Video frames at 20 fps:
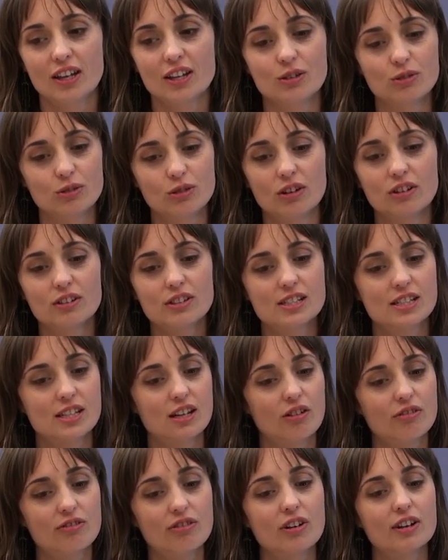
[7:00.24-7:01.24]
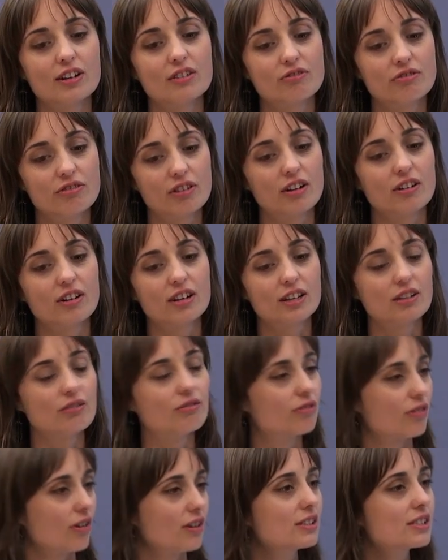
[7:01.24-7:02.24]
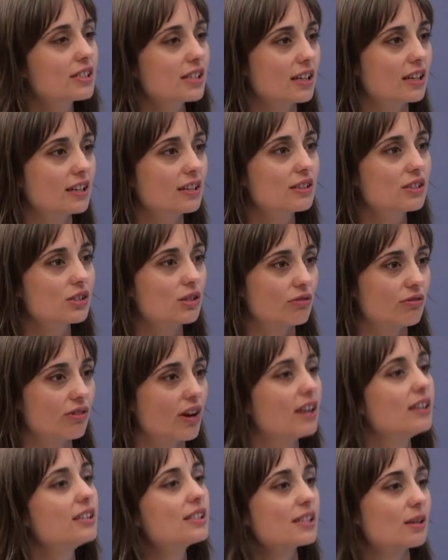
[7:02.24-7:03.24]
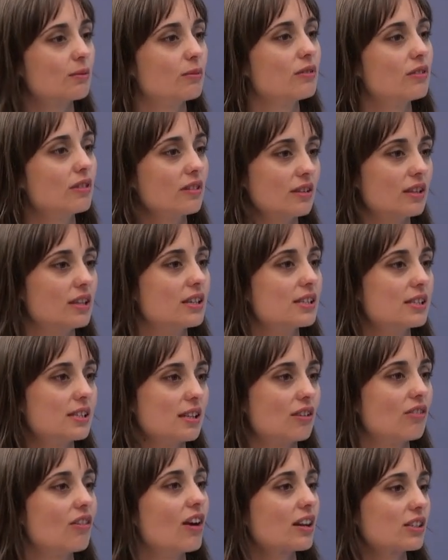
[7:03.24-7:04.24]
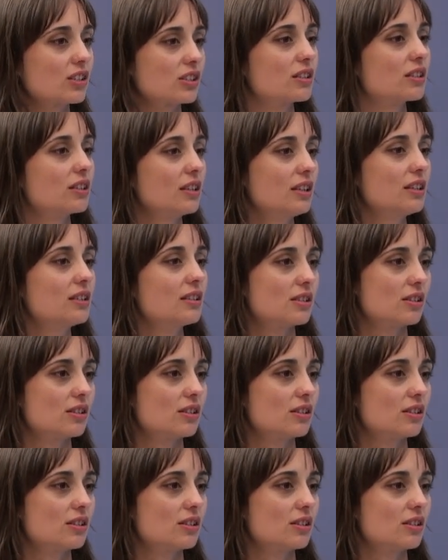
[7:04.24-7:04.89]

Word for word: In all honesty, I find it very confronting to face some of the things that are actually